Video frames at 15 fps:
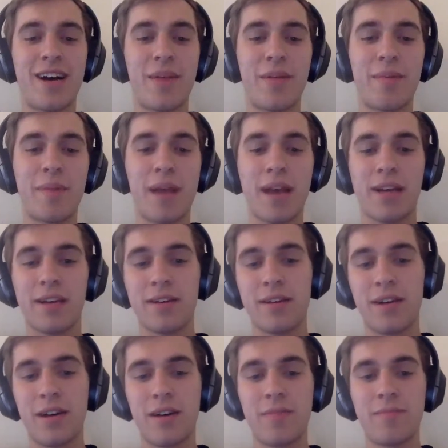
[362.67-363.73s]
went back.
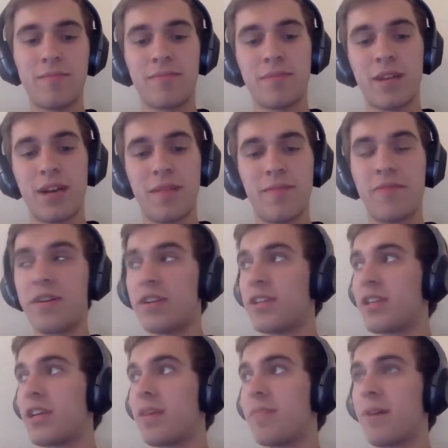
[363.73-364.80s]
I'm
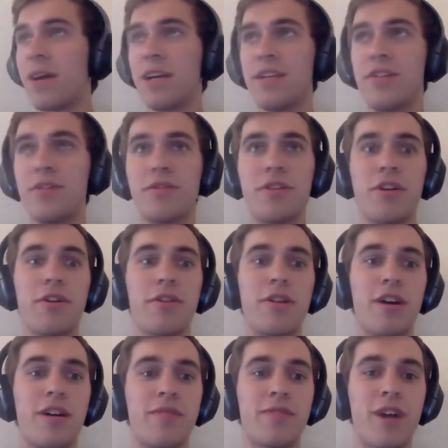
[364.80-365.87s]
finishing up my junior year
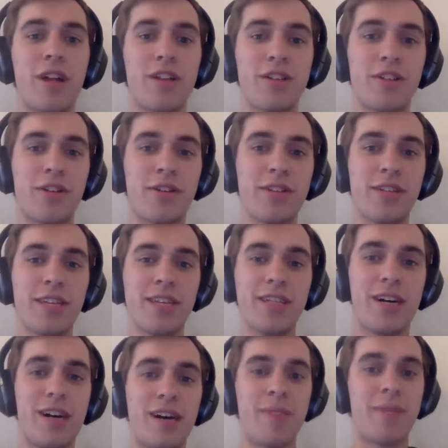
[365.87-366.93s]
of college currently,
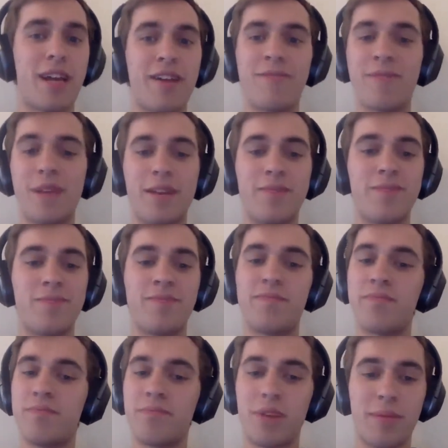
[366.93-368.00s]
and I've been
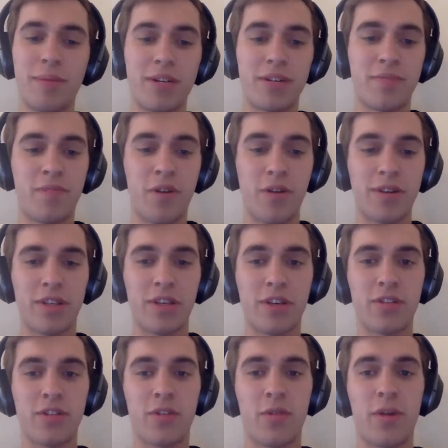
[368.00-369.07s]
pretty much focusing
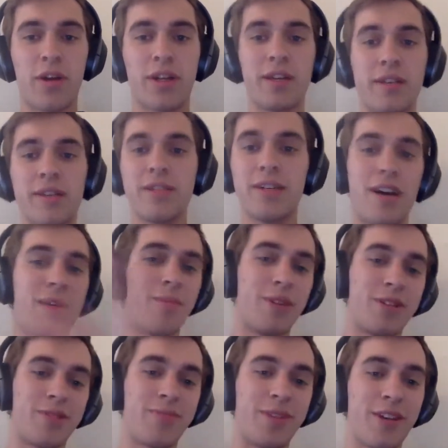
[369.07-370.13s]
on schoolwork,
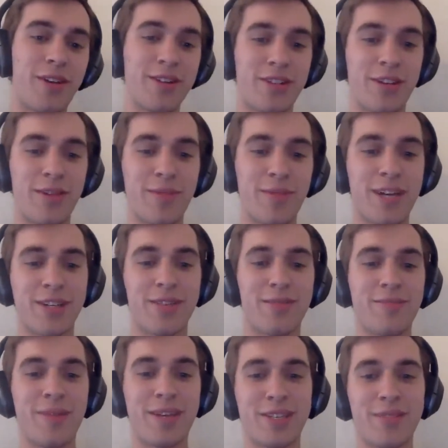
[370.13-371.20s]
which as you can
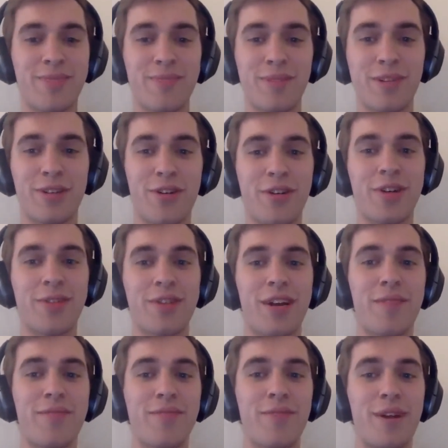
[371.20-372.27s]
imagine makes it much harder to
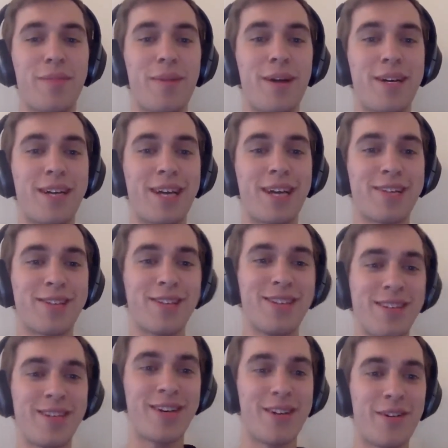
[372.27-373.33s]
kind of run a podcast
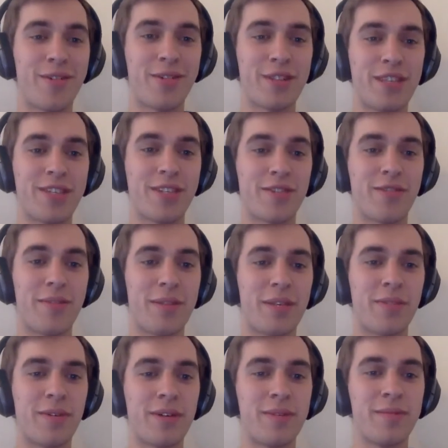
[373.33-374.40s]
or at least contribute
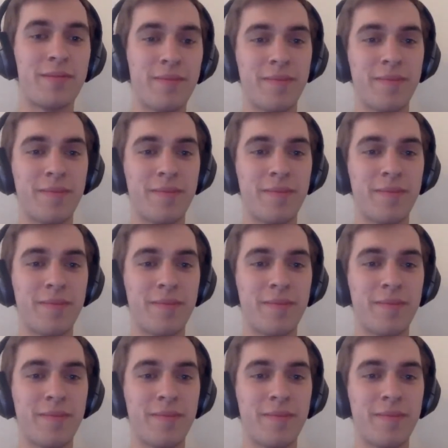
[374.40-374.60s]
to one.